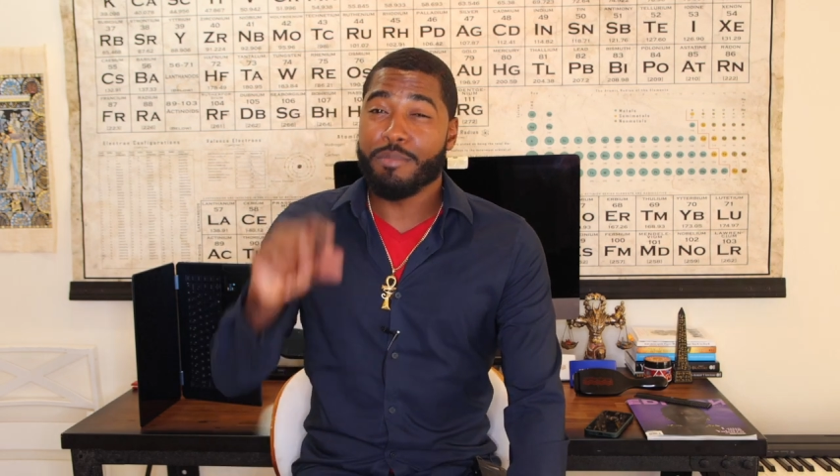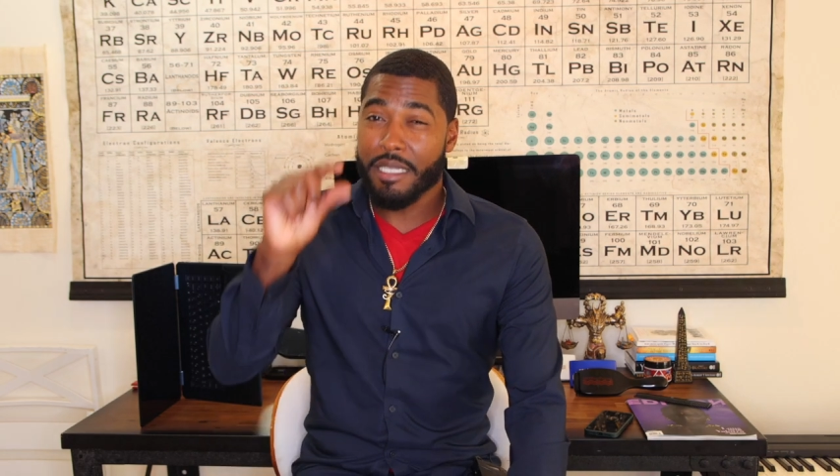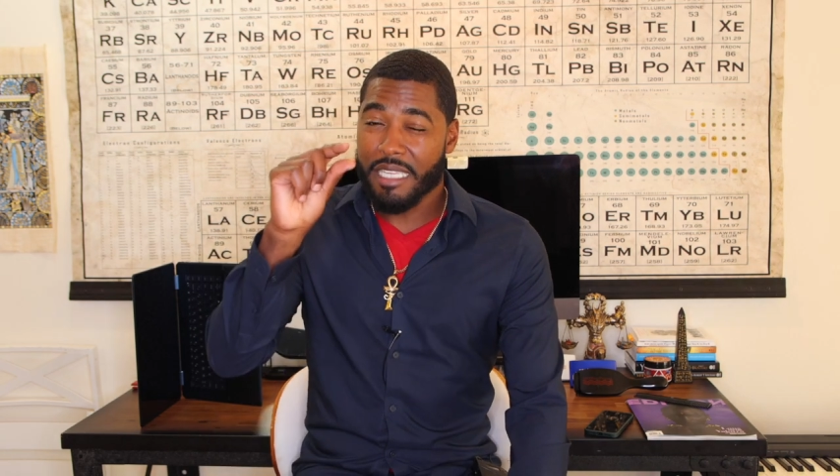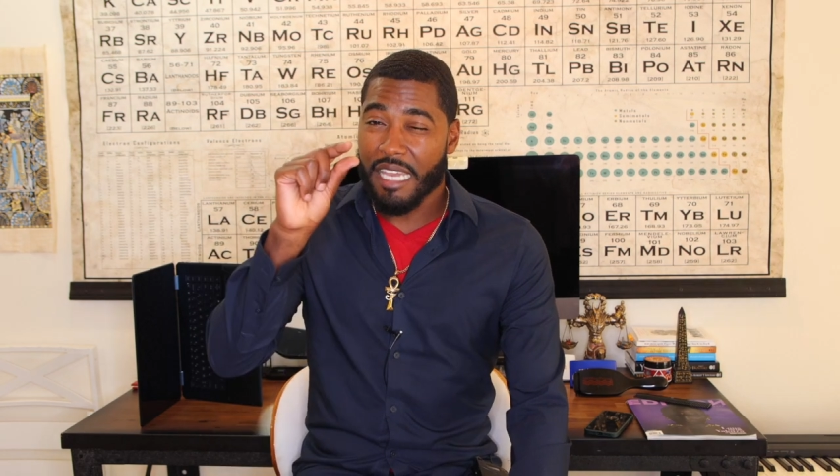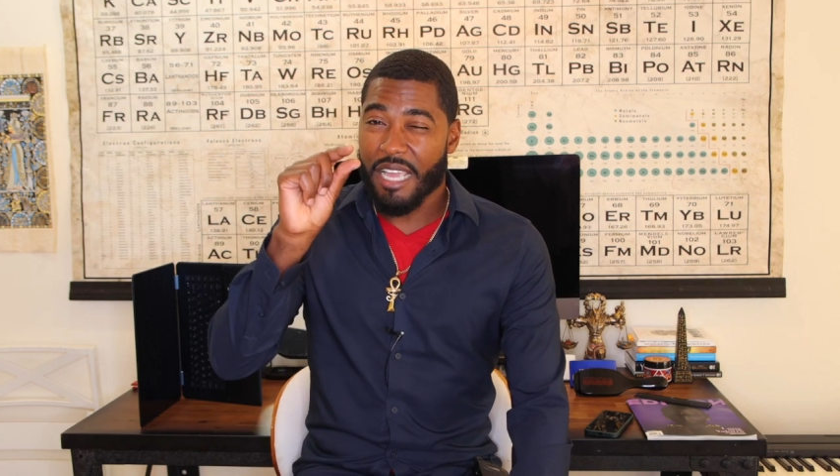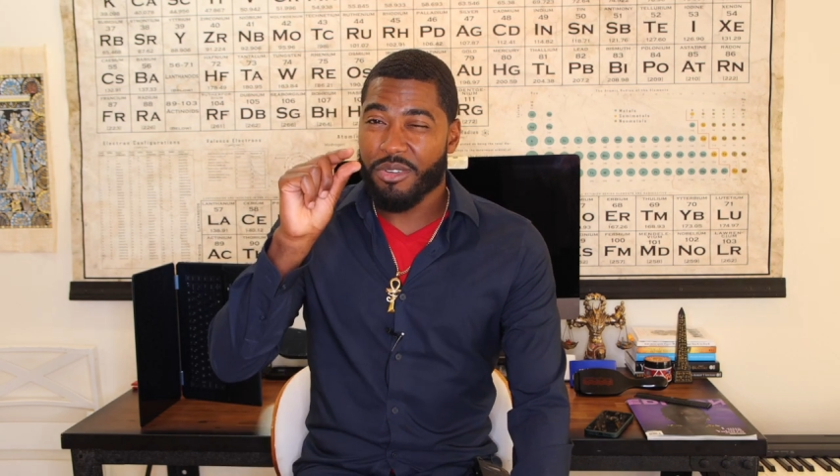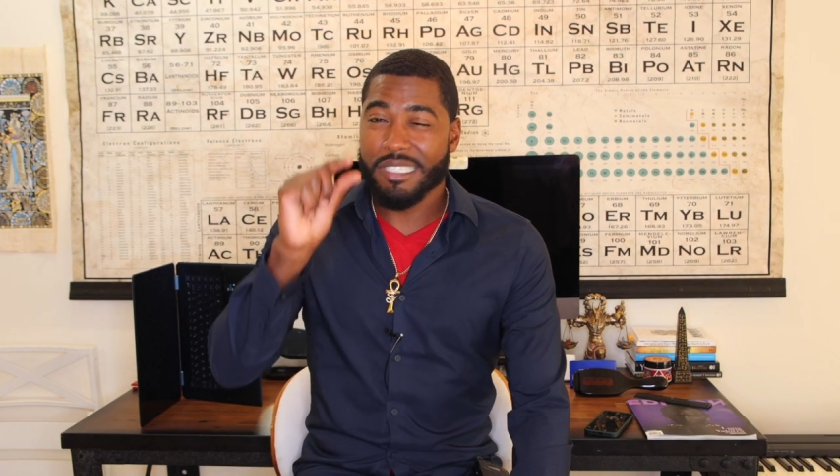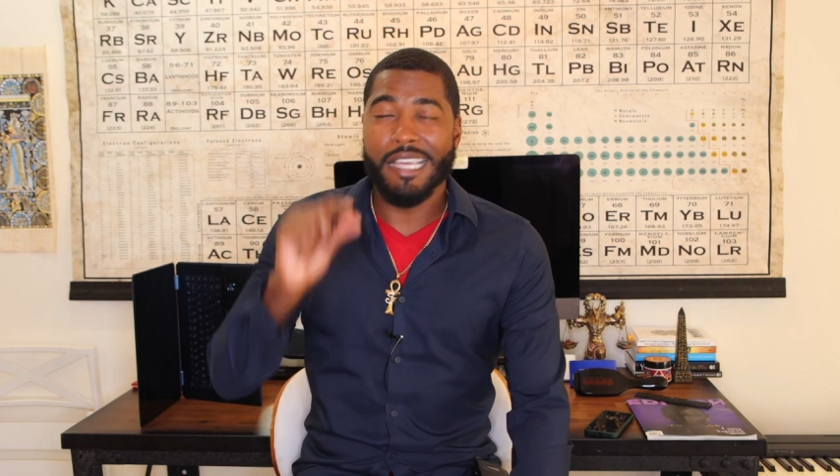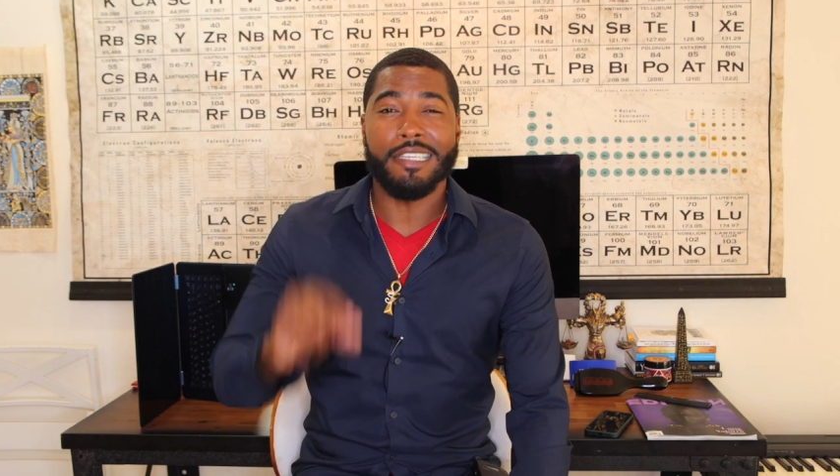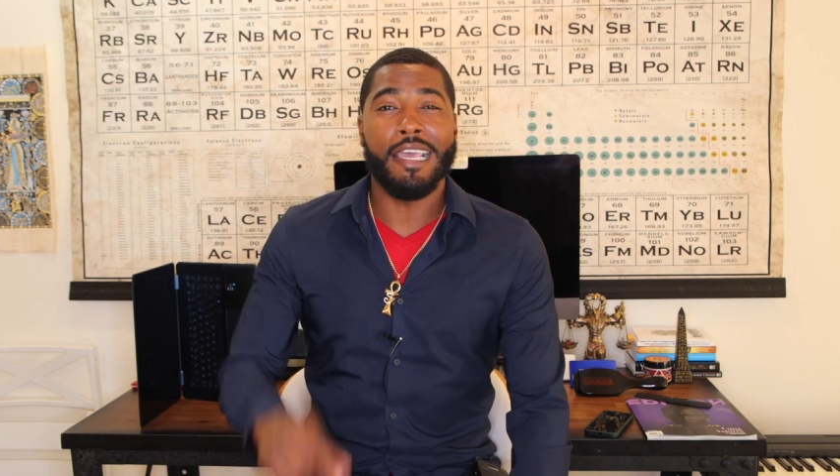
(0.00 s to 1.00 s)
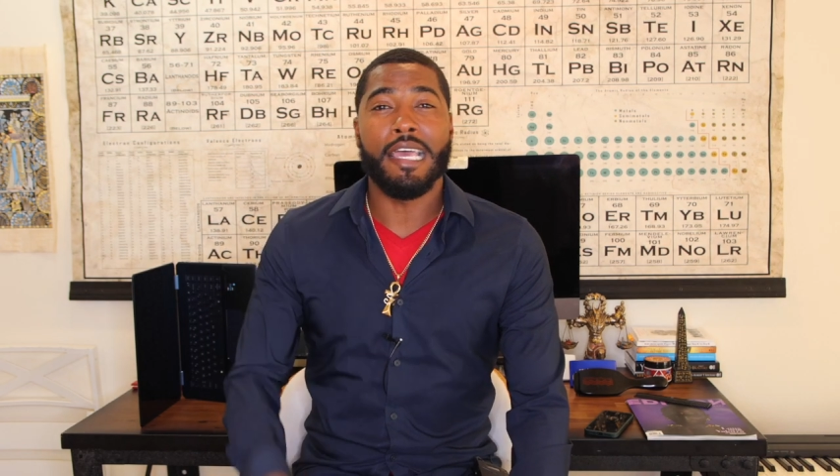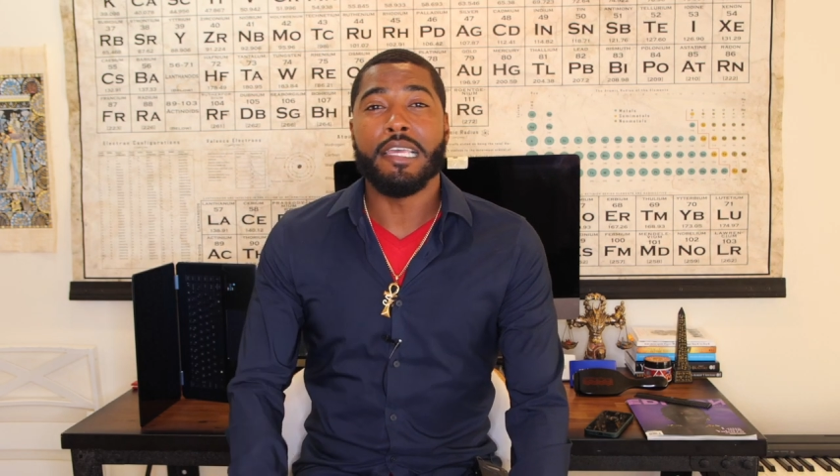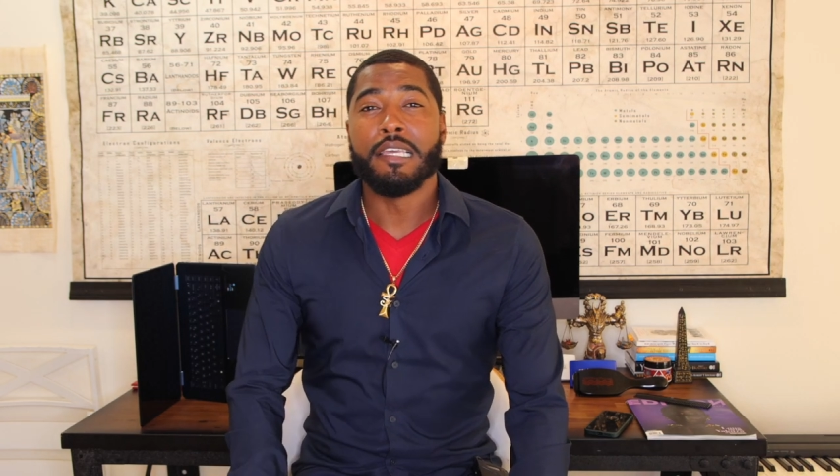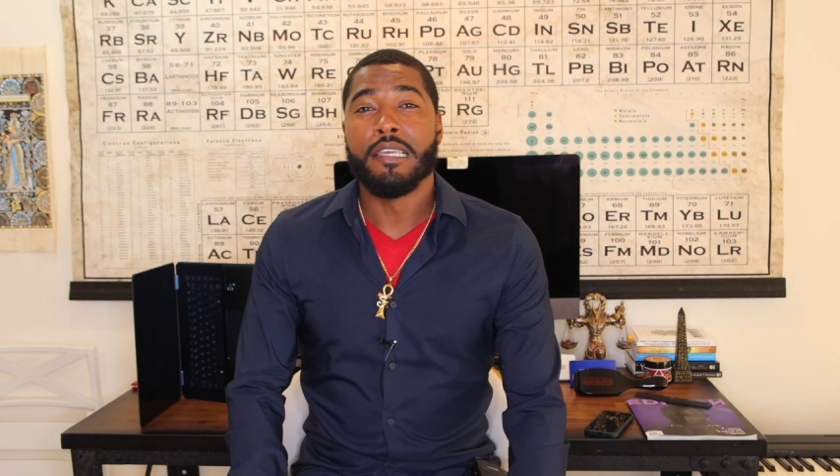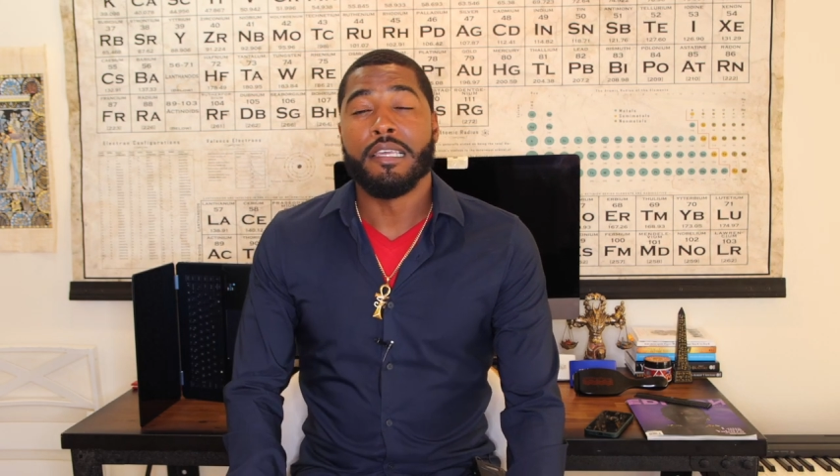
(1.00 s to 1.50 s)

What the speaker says: speak the language like that.